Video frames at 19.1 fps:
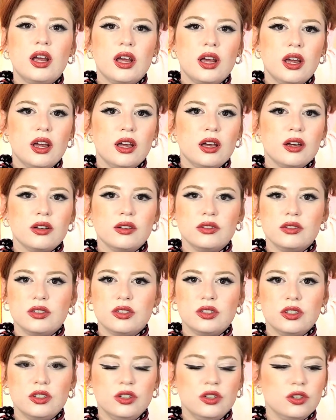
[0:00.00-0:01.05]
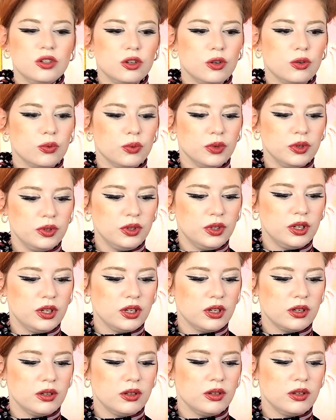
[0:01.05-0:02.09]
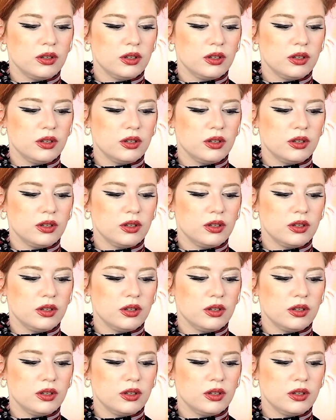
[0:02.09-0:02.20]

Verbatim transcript: and you know really